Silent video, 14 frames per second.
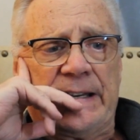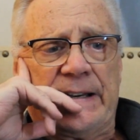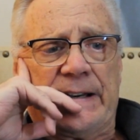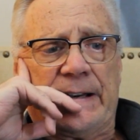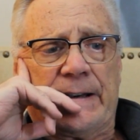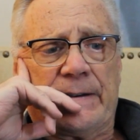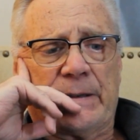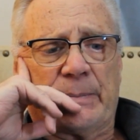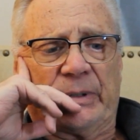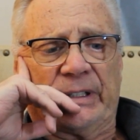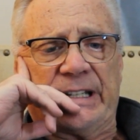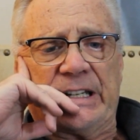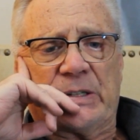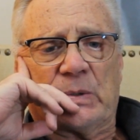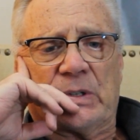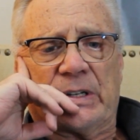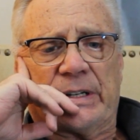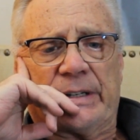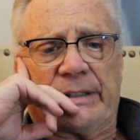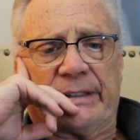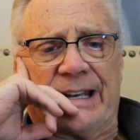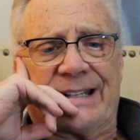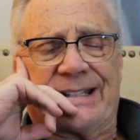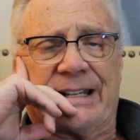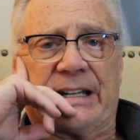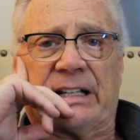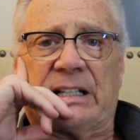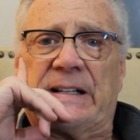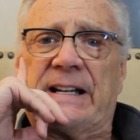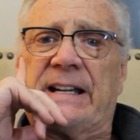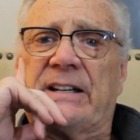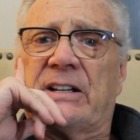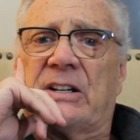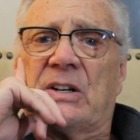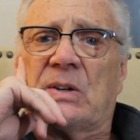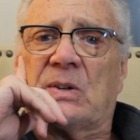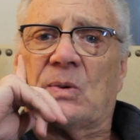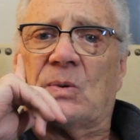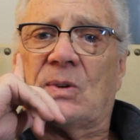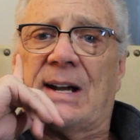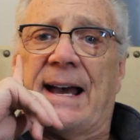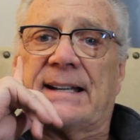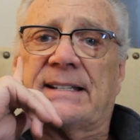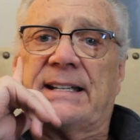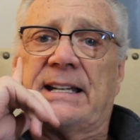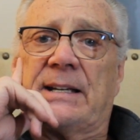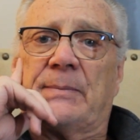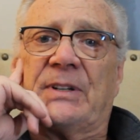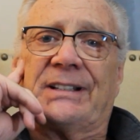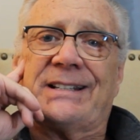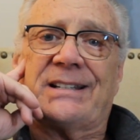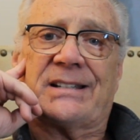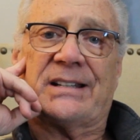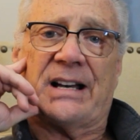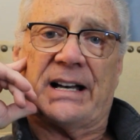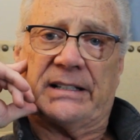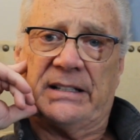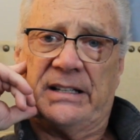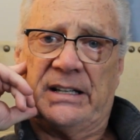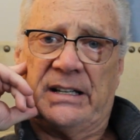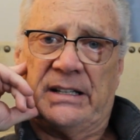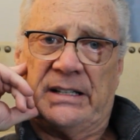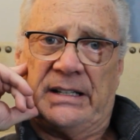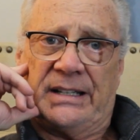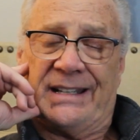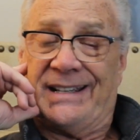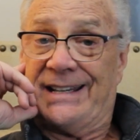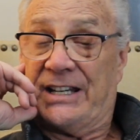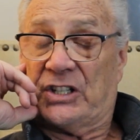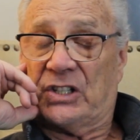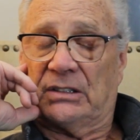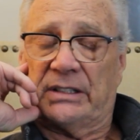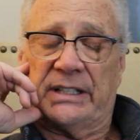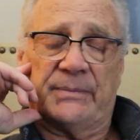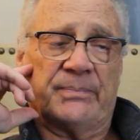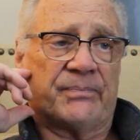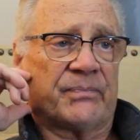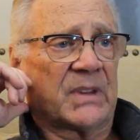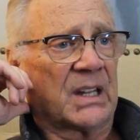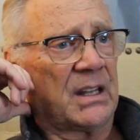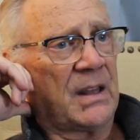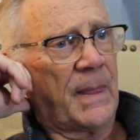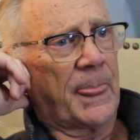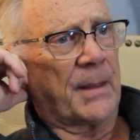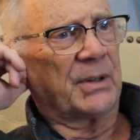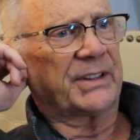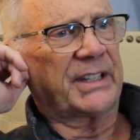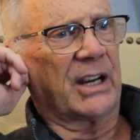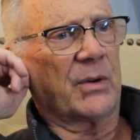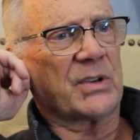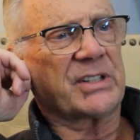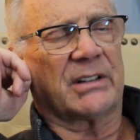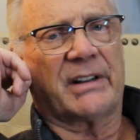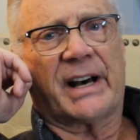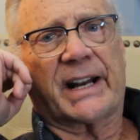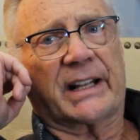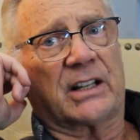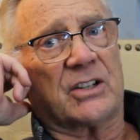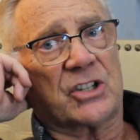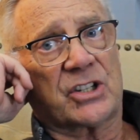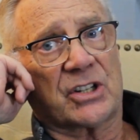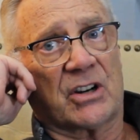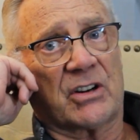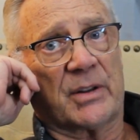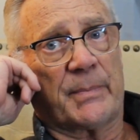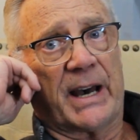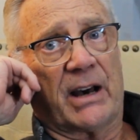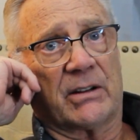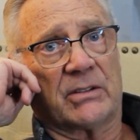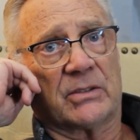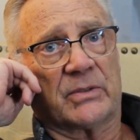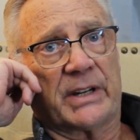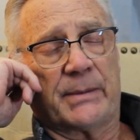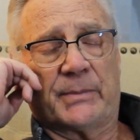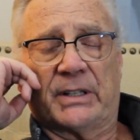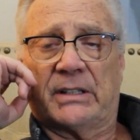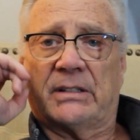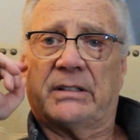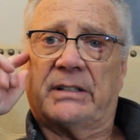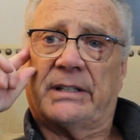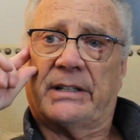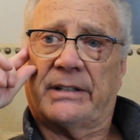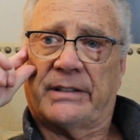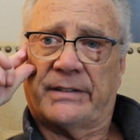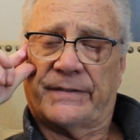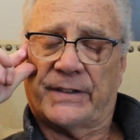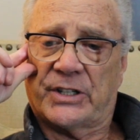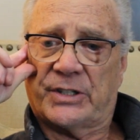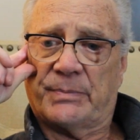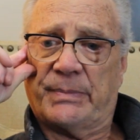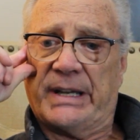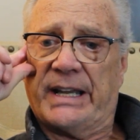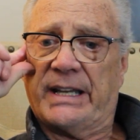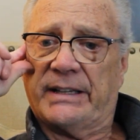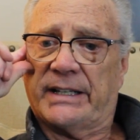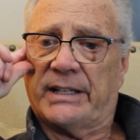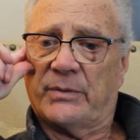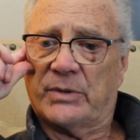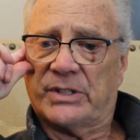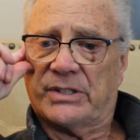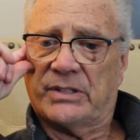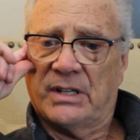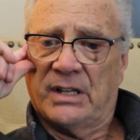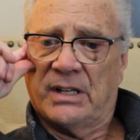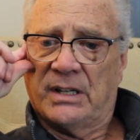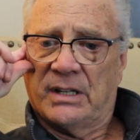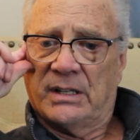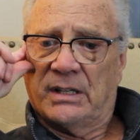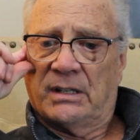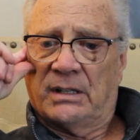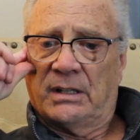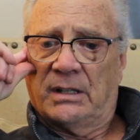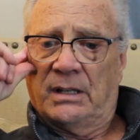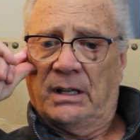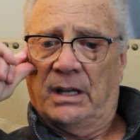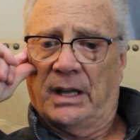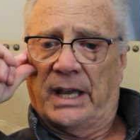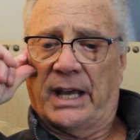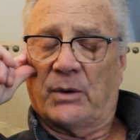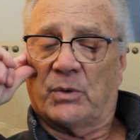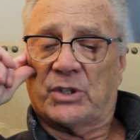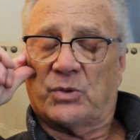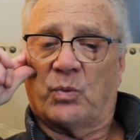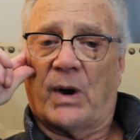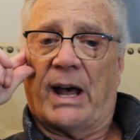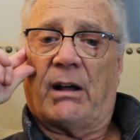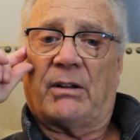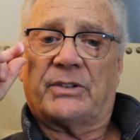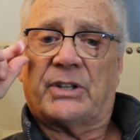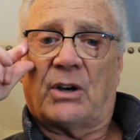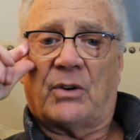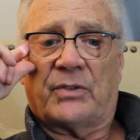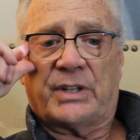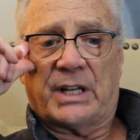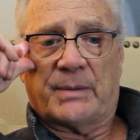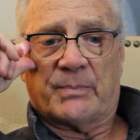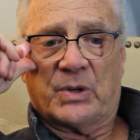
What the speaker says: The police were less inclined to go harass him, at least not initially. But there was a lot of concern about Raymond. The first being that it was well known that